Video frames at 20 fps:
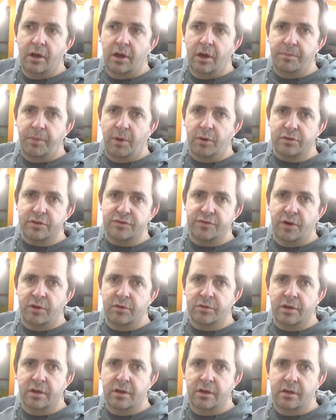box
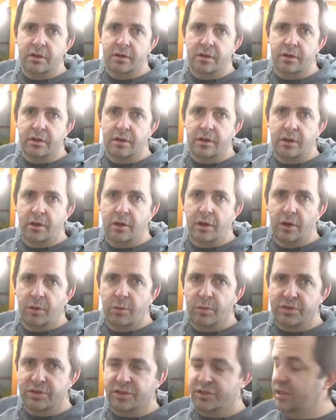folder,
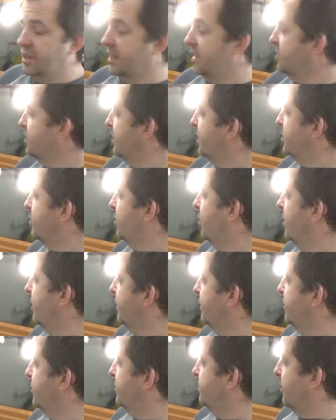which I say there's quite a
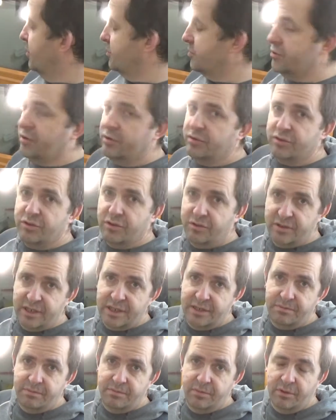few box folders on
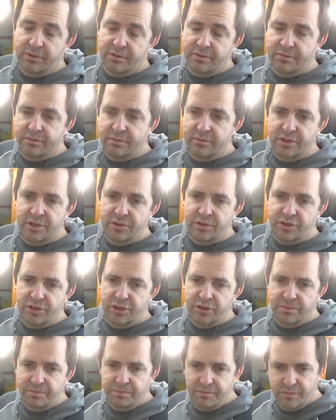
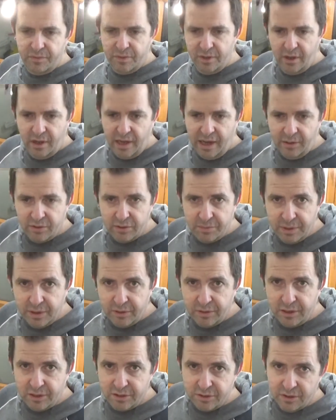YouTube, how to build
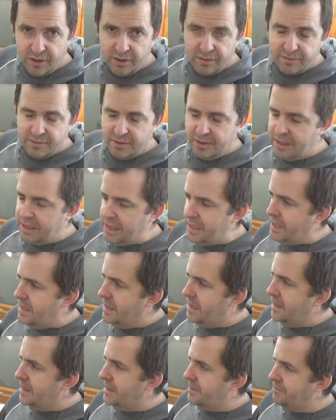it and stuff.
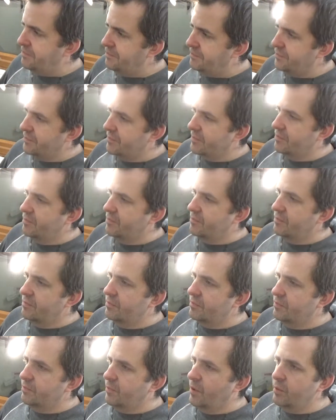What
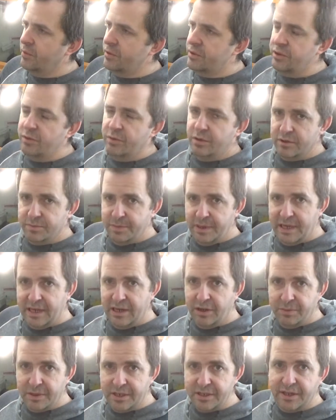I want to do is a
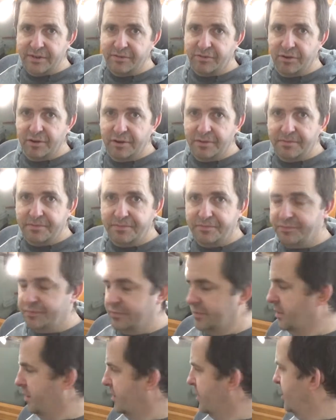little bit different.
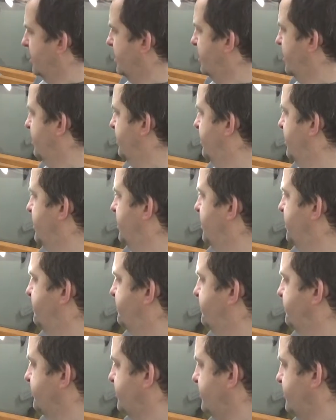Don't
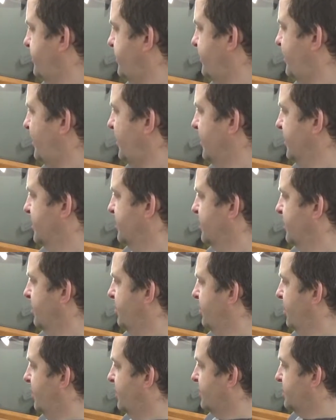
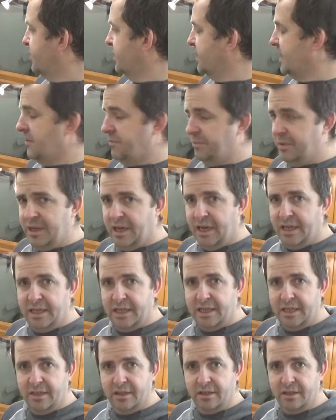know if it's going to give me any